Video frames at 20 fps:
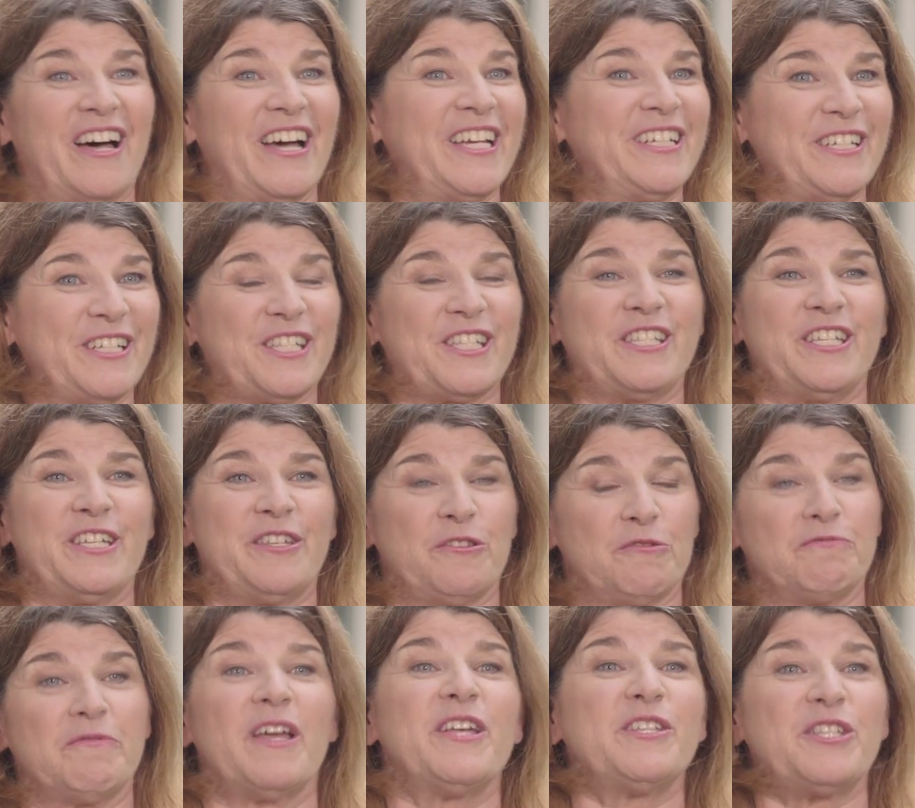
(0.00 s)
dynasty,
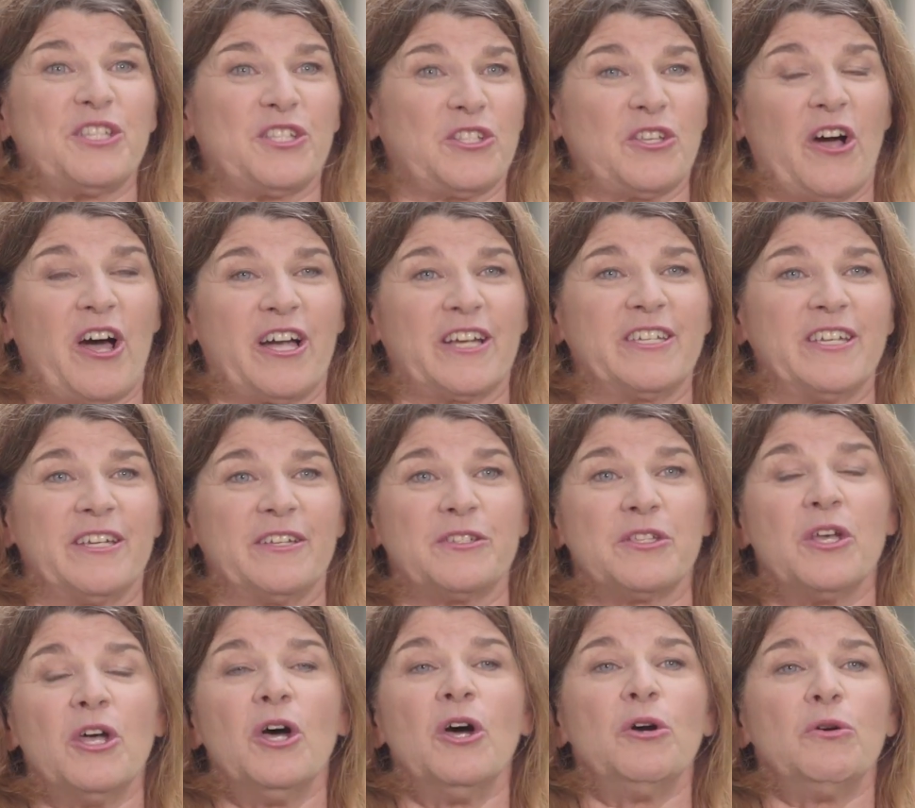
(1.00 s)
the Red
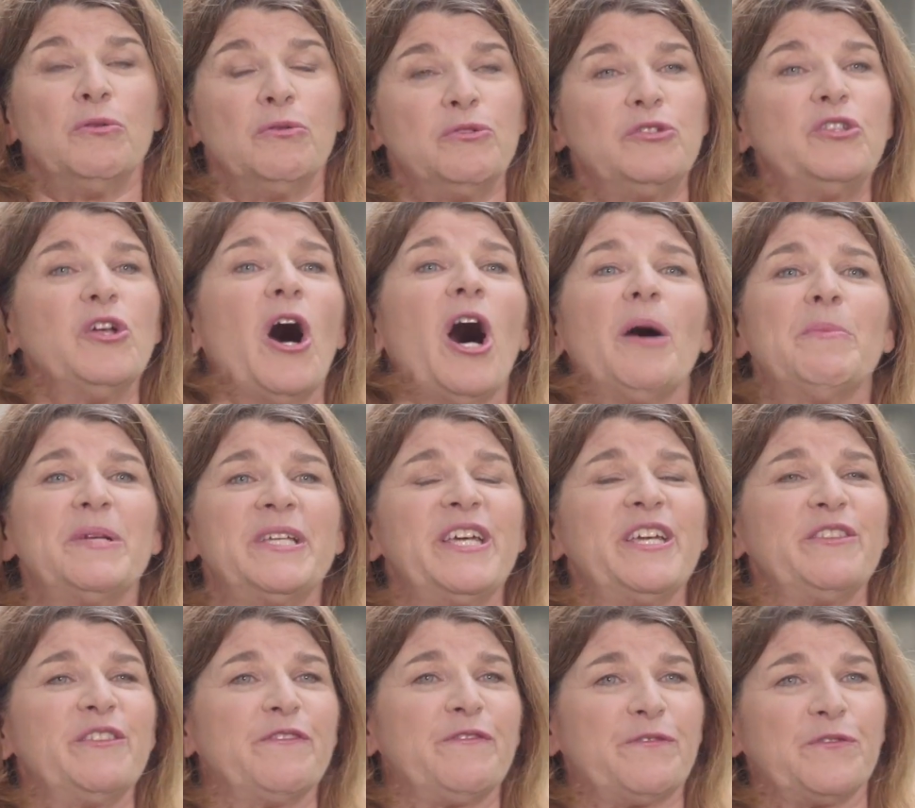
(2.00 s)
Stockings, who
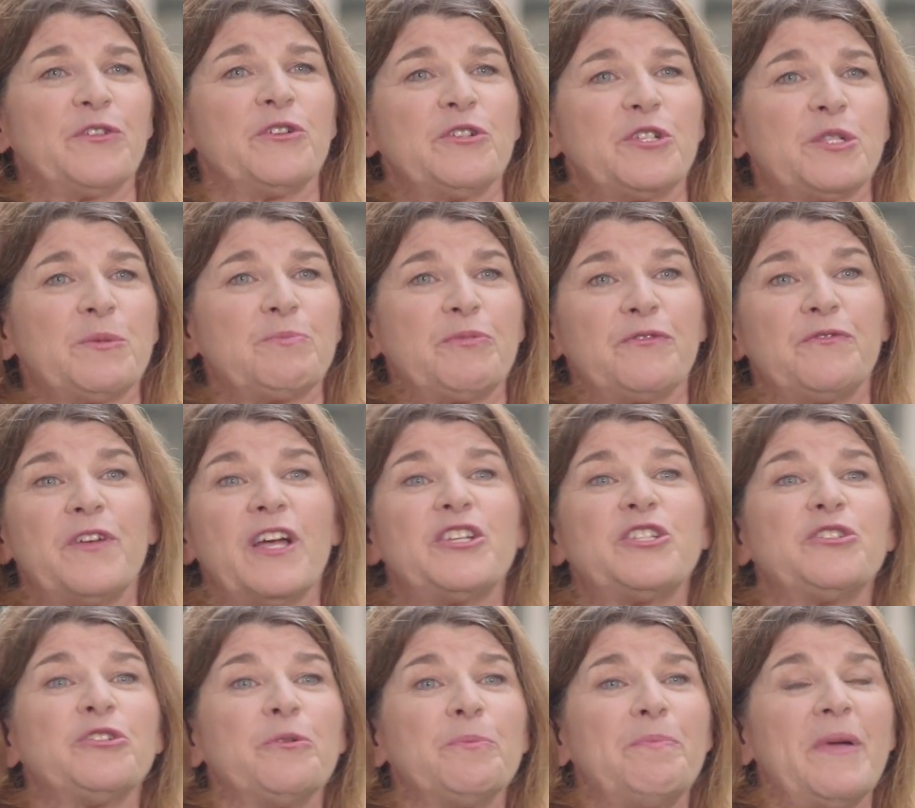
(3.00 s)
dominated the first
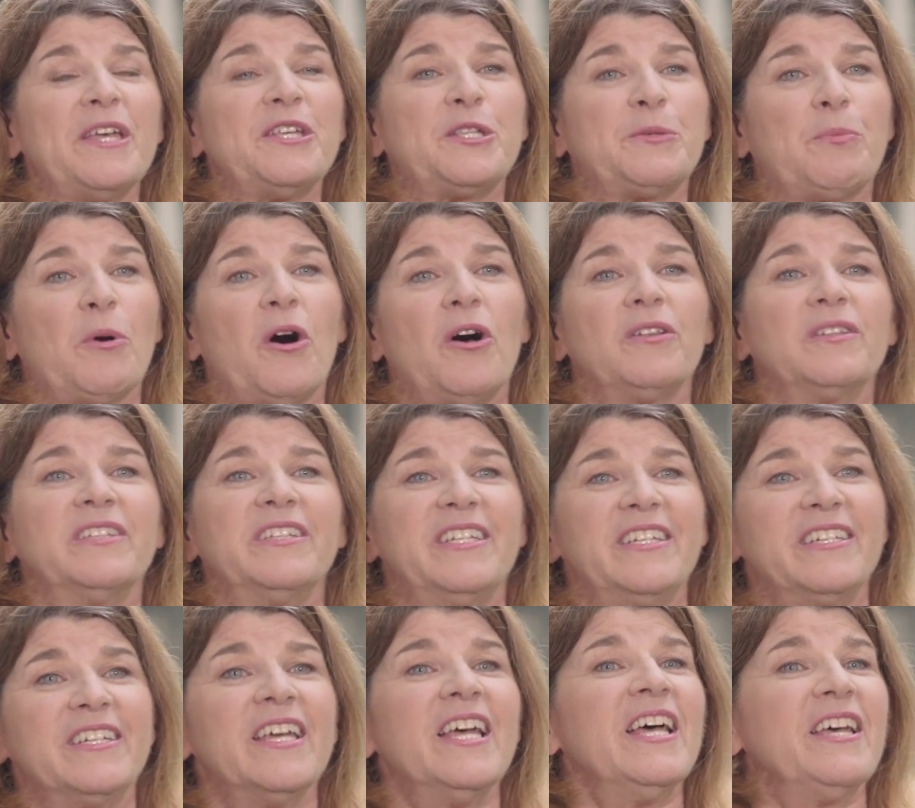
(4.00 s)
professional baseball
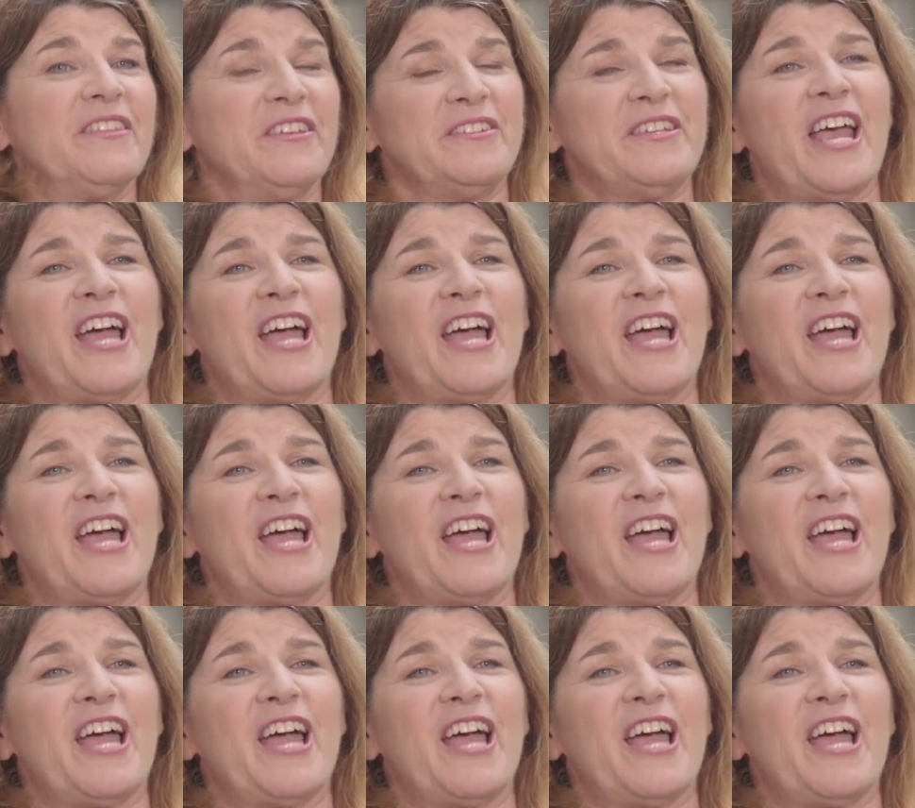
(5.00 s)
league, the